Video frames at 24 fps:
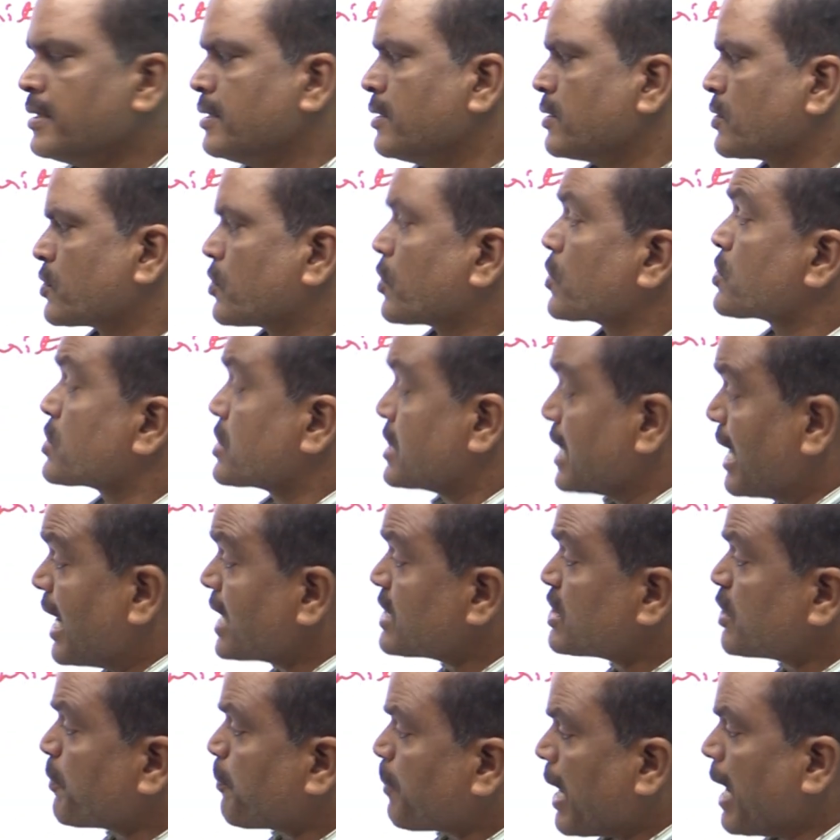So
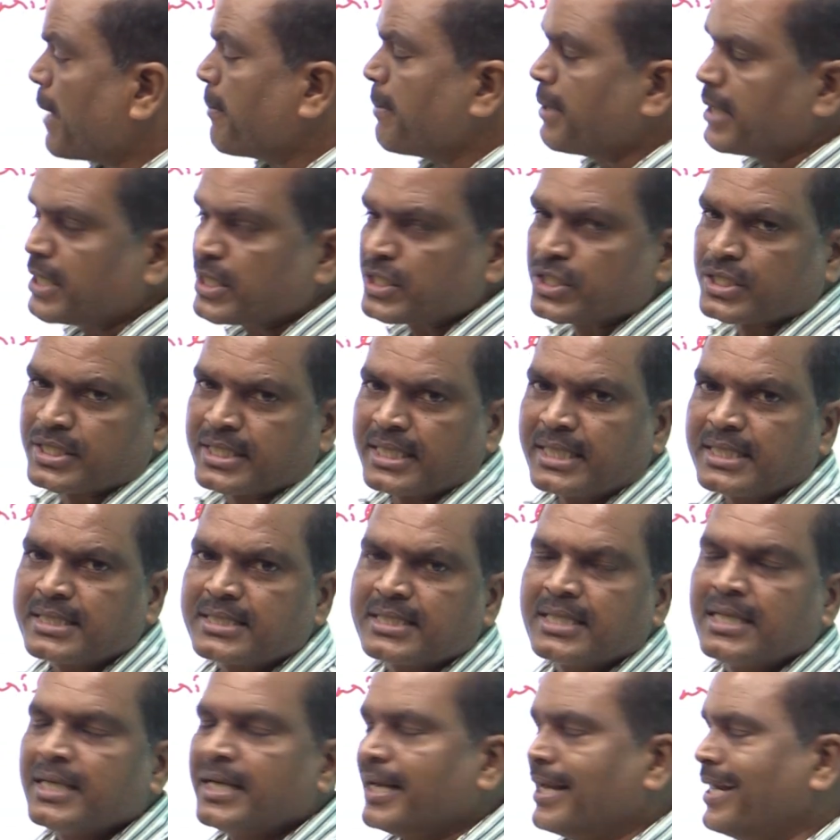such Prime Ministers
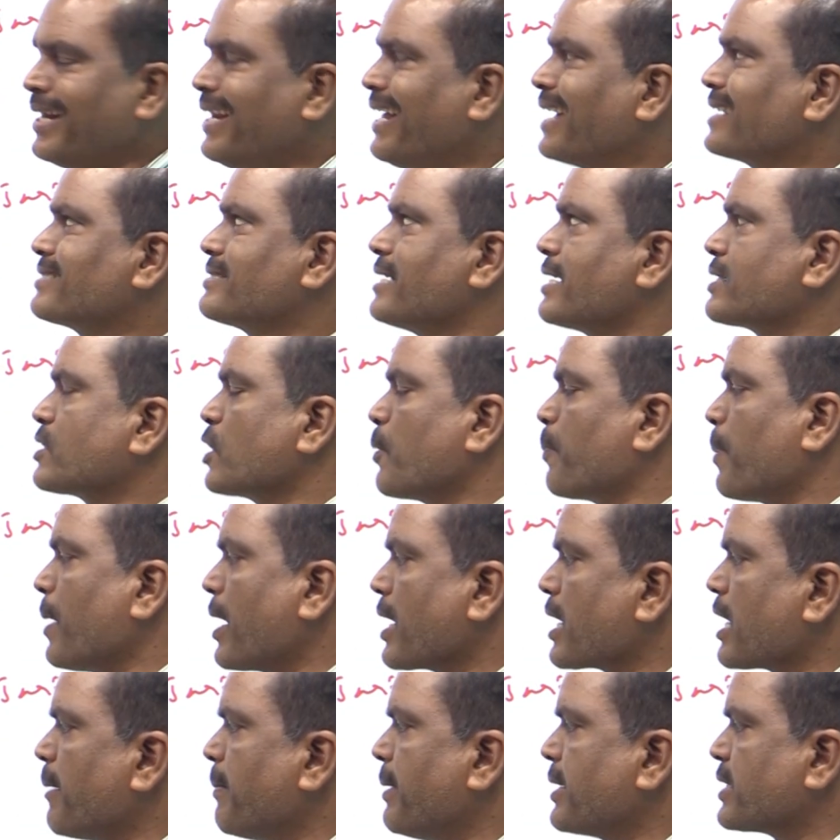elected to
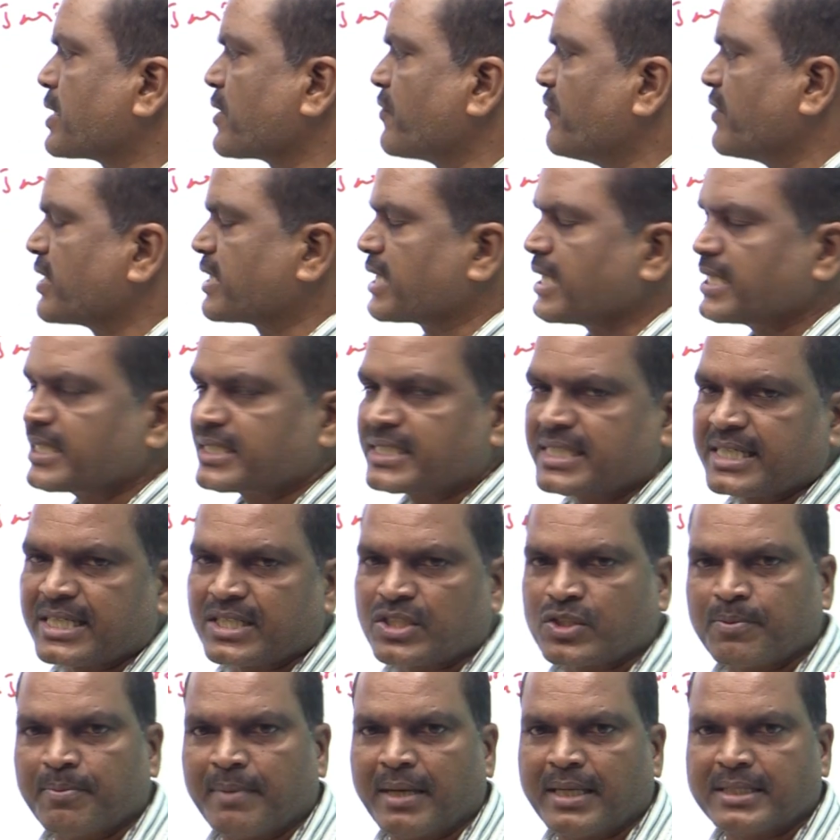Parliament within
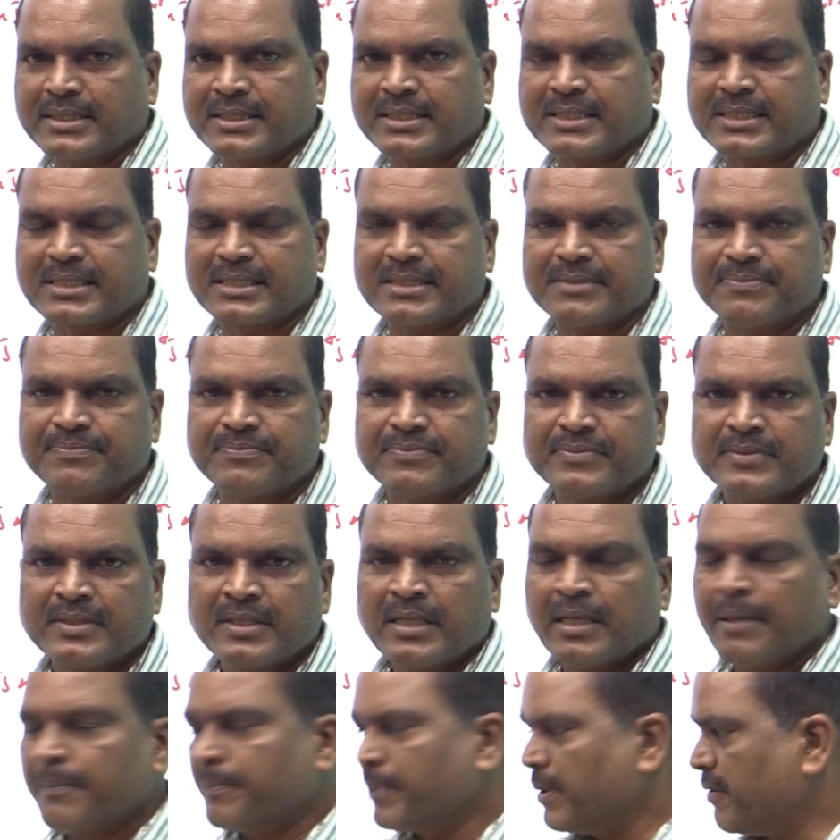6 months.
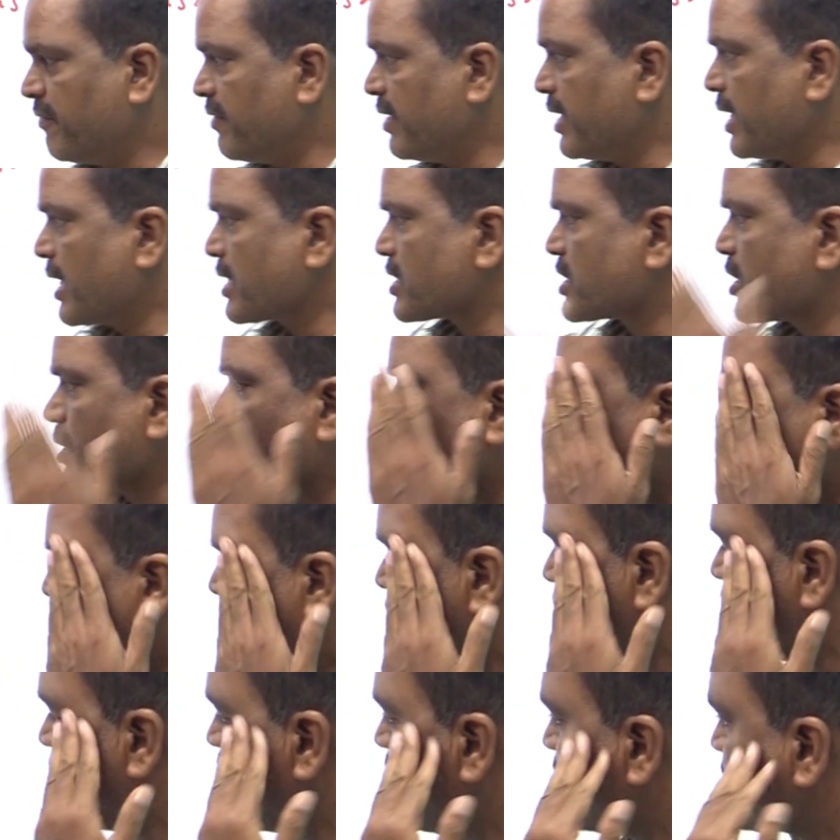P.V. Narasimha
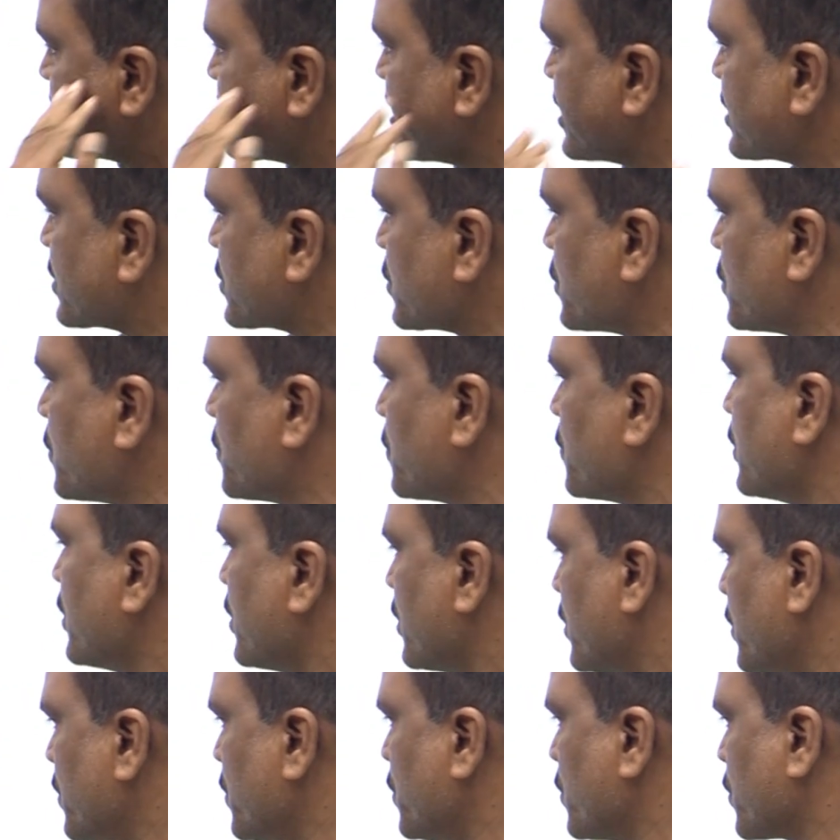Rao elected
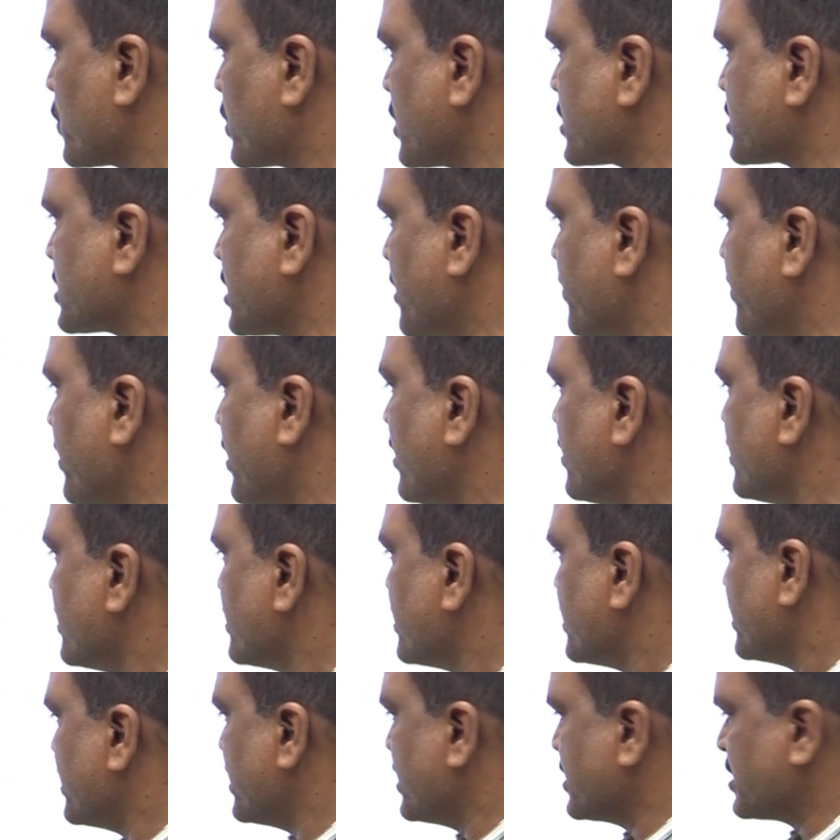to Lok
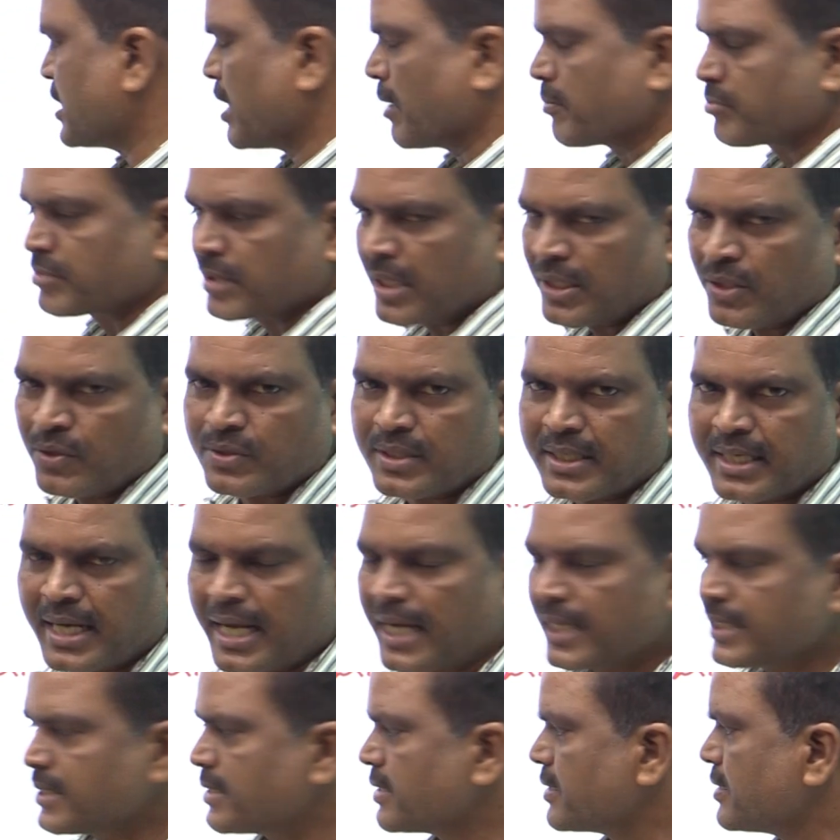Sabha, it is absolutely
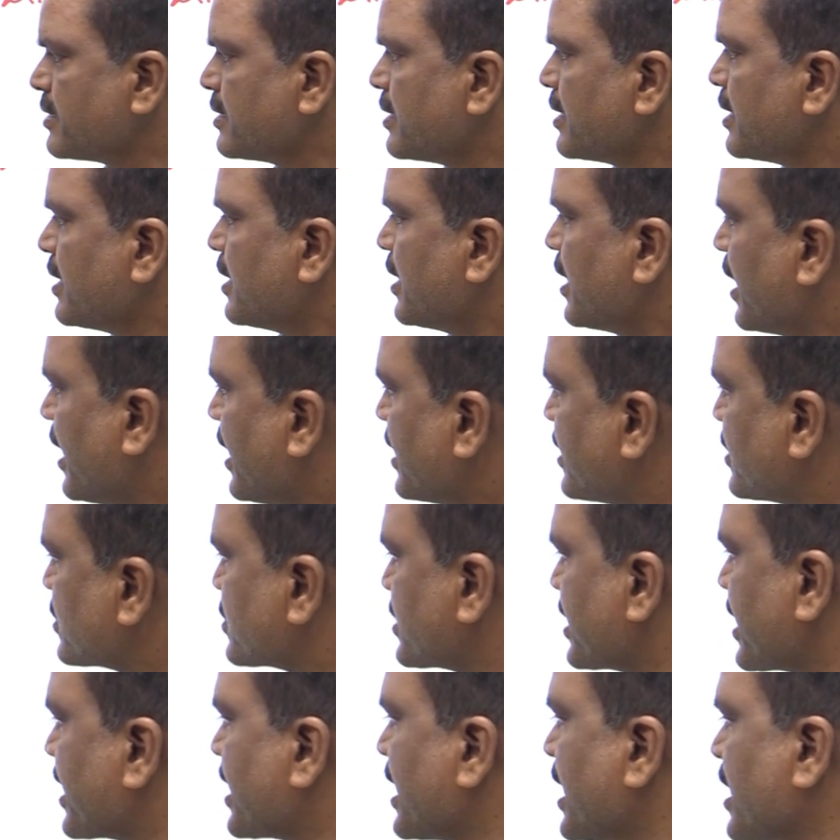right. And the
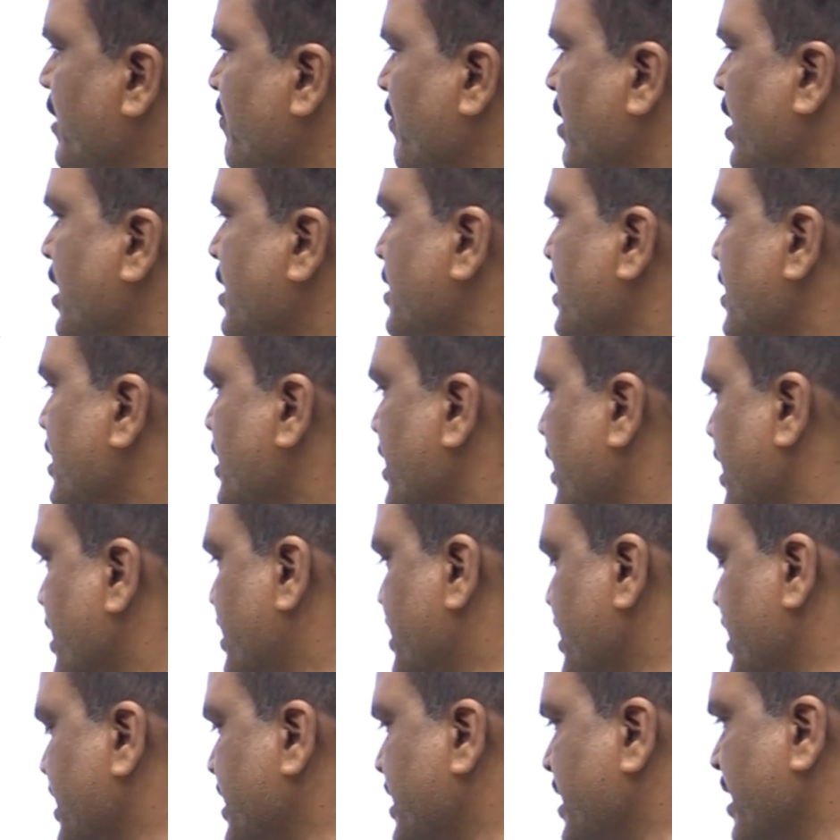second one,
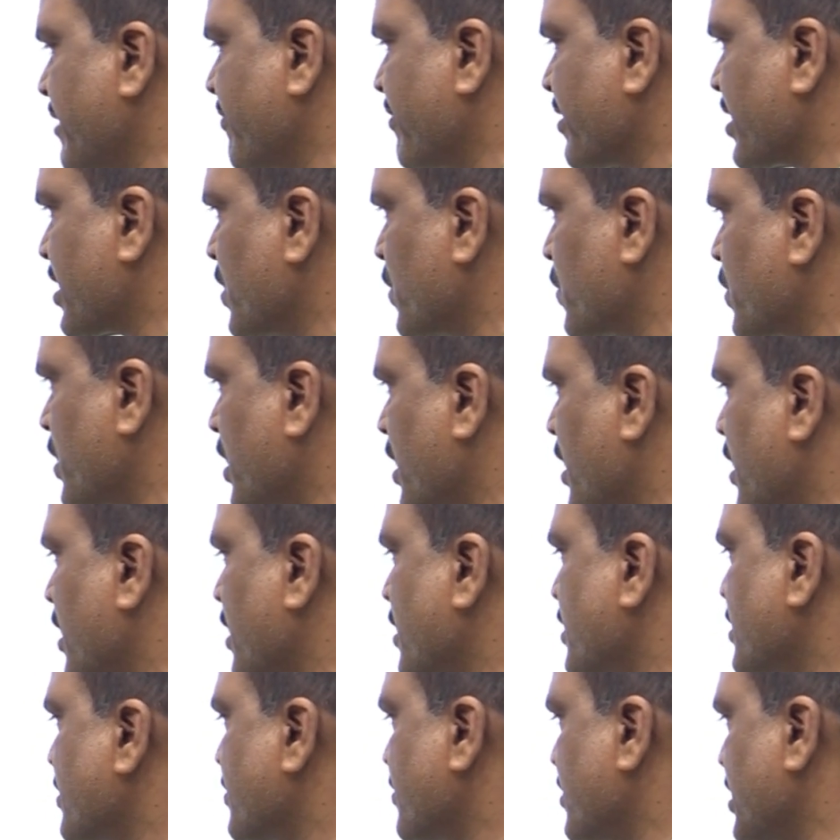H.D. Deve
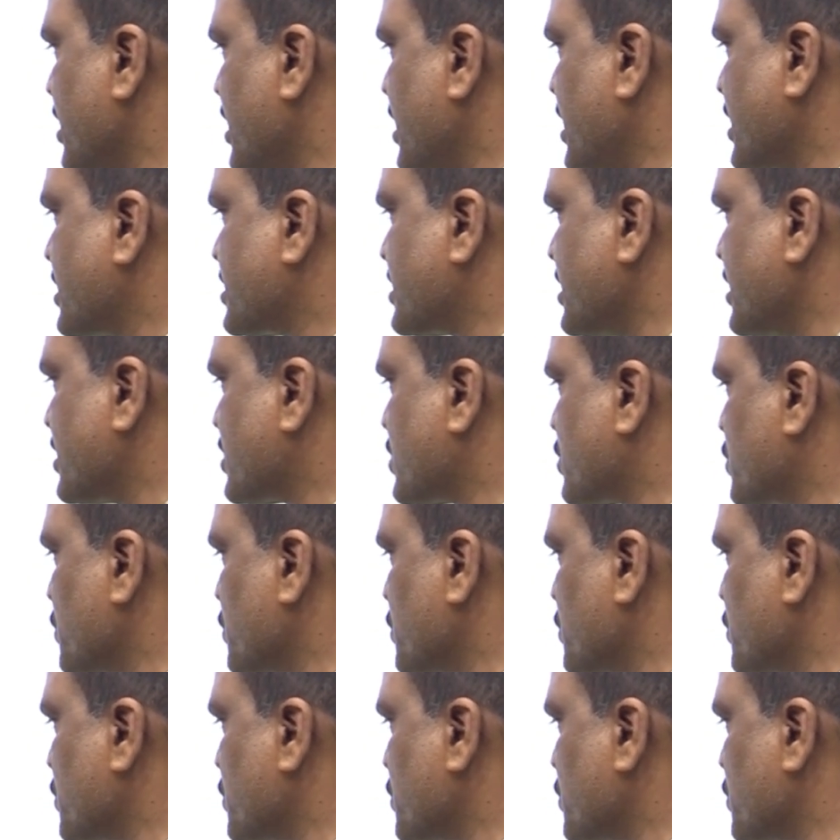Gowda elected